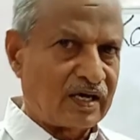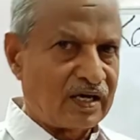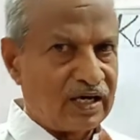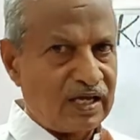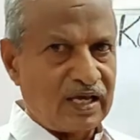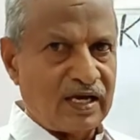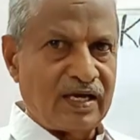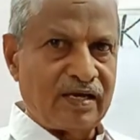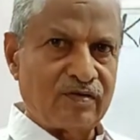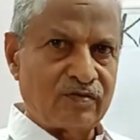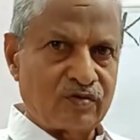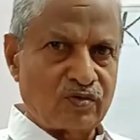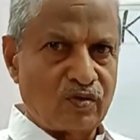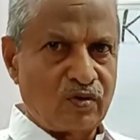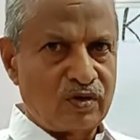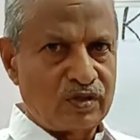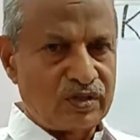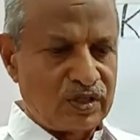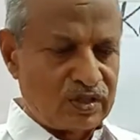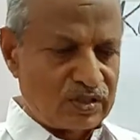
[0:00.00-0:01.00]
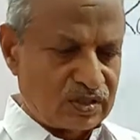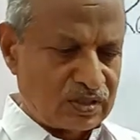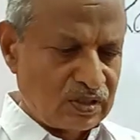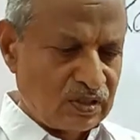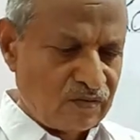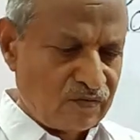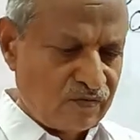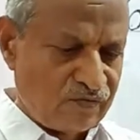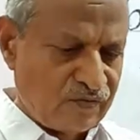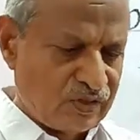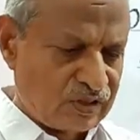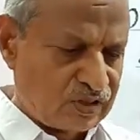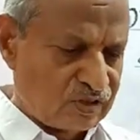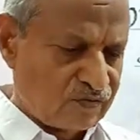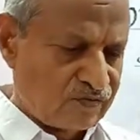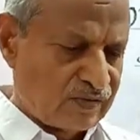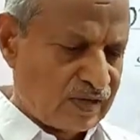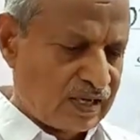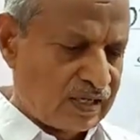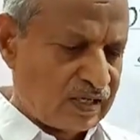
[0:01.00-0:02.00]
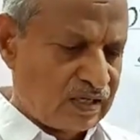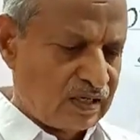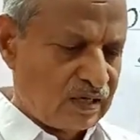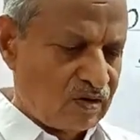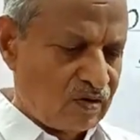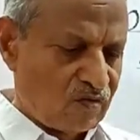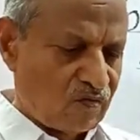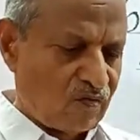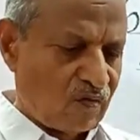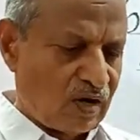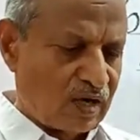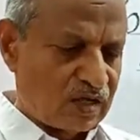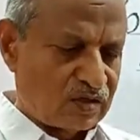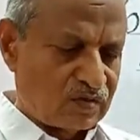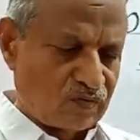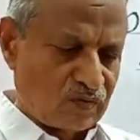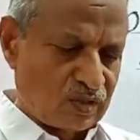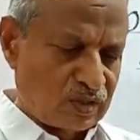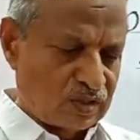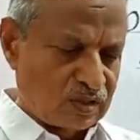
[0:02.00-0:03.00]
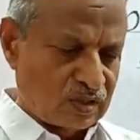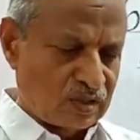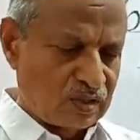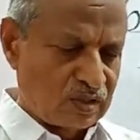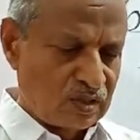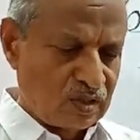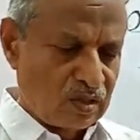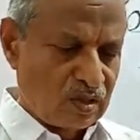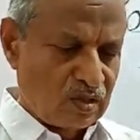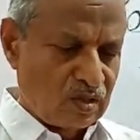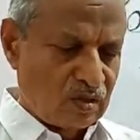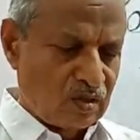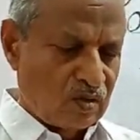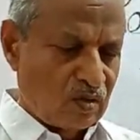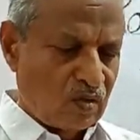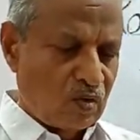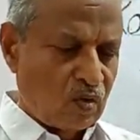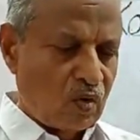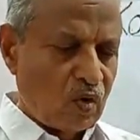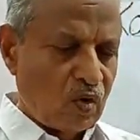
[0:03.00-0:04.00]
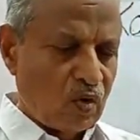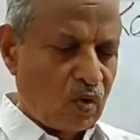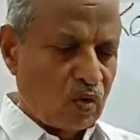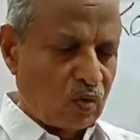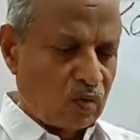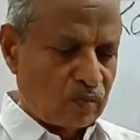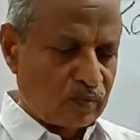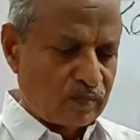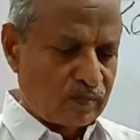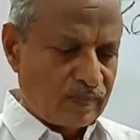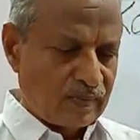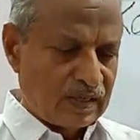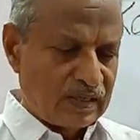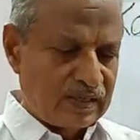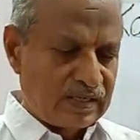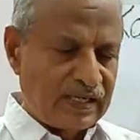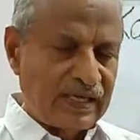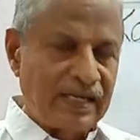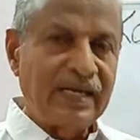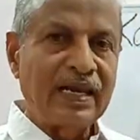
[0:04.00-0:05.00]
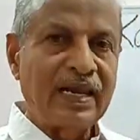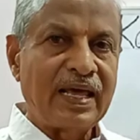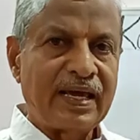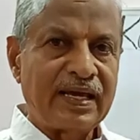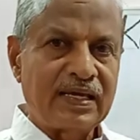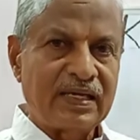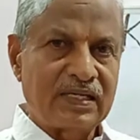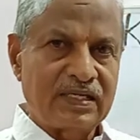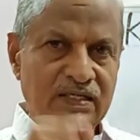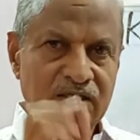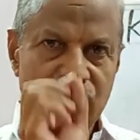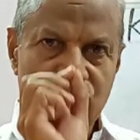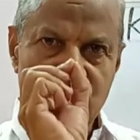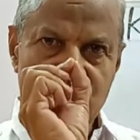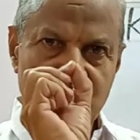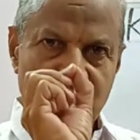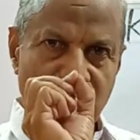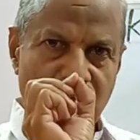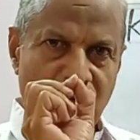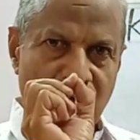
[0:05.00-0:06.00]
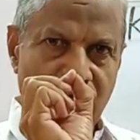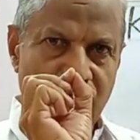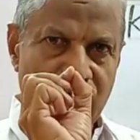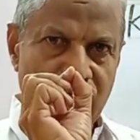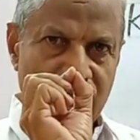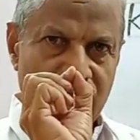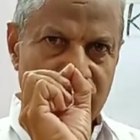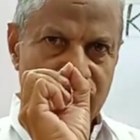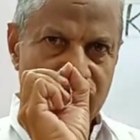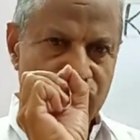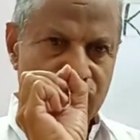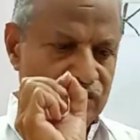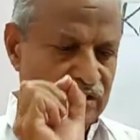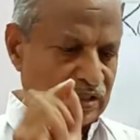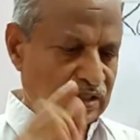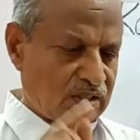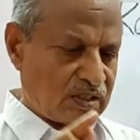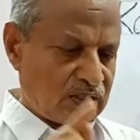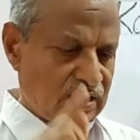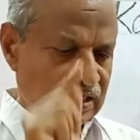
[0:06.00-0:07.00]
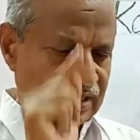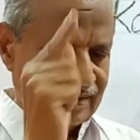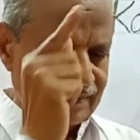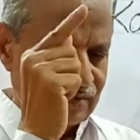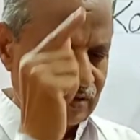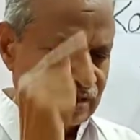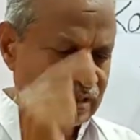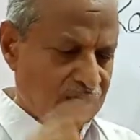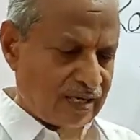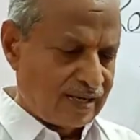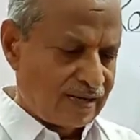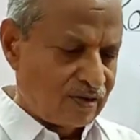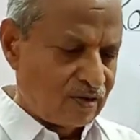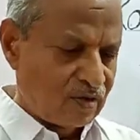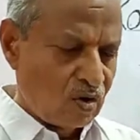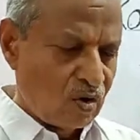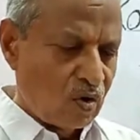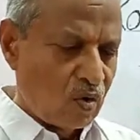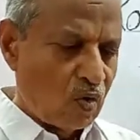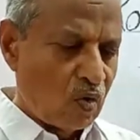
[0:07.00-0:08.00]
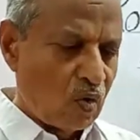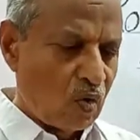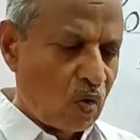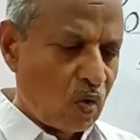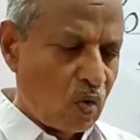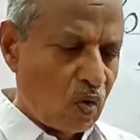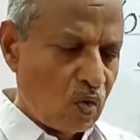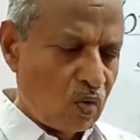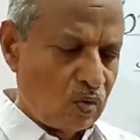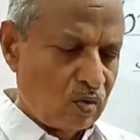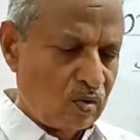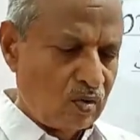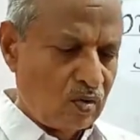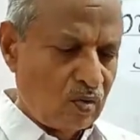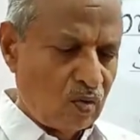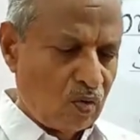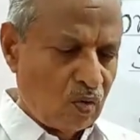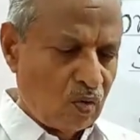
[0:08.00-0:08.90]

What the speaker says: Already I have told this. With, when, what would. Ho, D like, small tick above the line, ho,